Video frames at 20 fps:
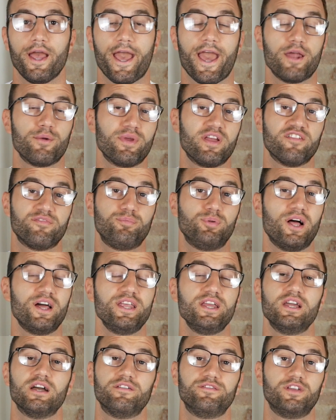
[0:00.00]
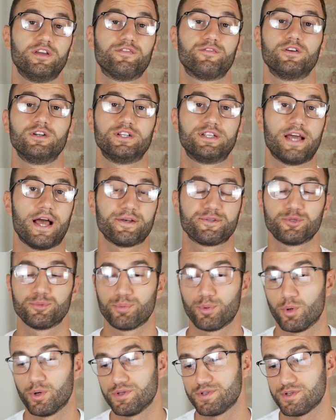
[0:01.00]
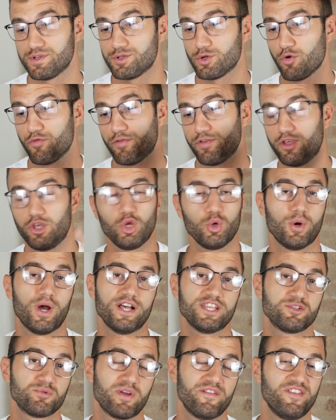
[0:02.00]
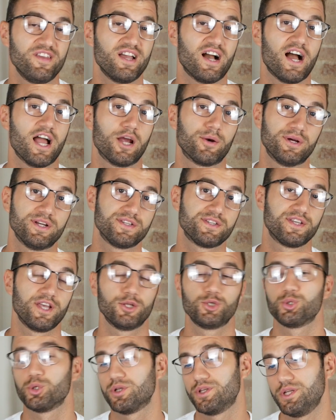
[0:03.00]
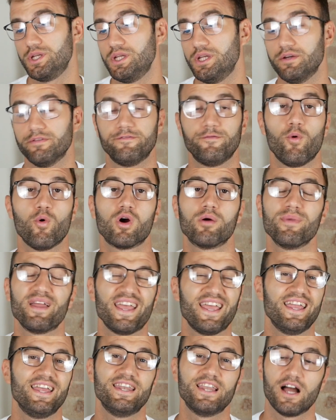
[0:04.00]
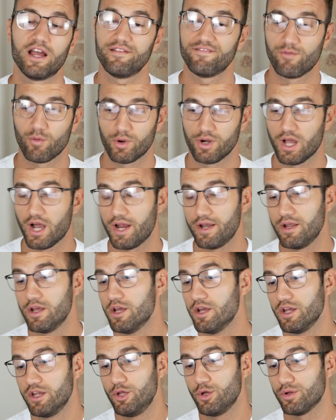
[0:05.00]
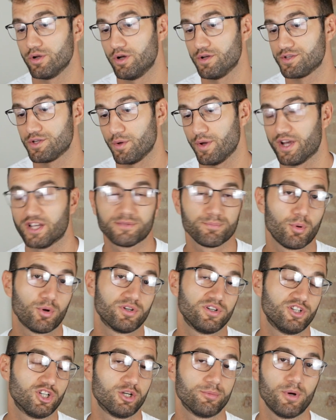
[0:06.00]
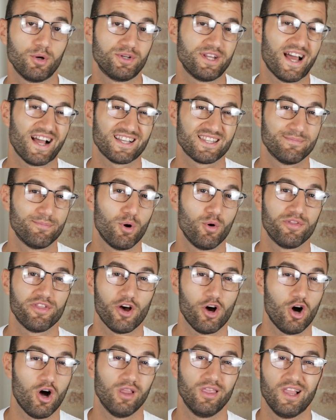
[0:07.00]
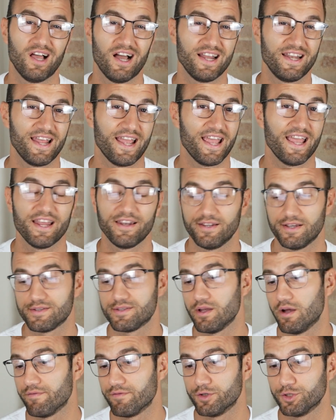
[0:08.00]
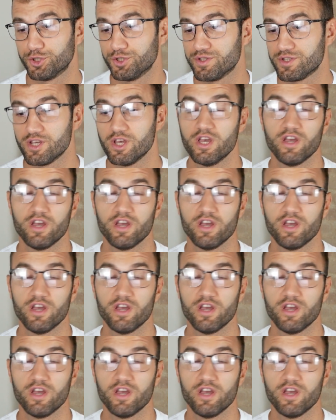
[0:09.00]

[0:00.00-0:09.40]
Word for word: And we have plenty of different tax reports. So for the US, we have the IRS Schedule D Form 8949. You can also export to TurboTax both online and desktop versions.